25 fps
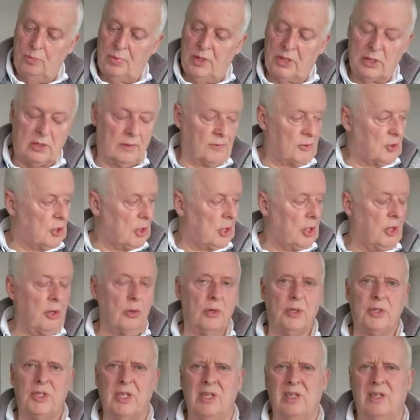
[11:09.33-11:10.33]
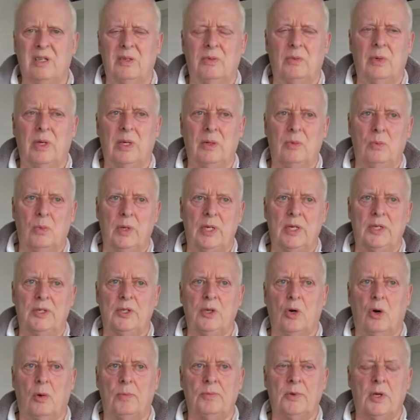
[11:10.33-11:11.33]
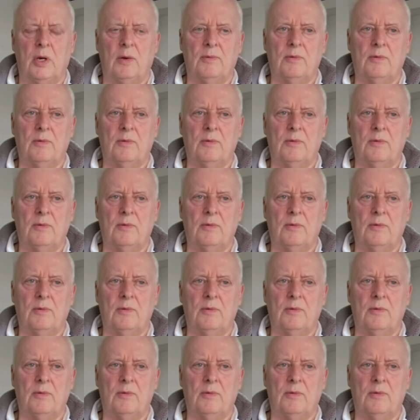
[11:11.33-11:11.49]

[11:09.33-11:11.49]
bits of security that we adopt.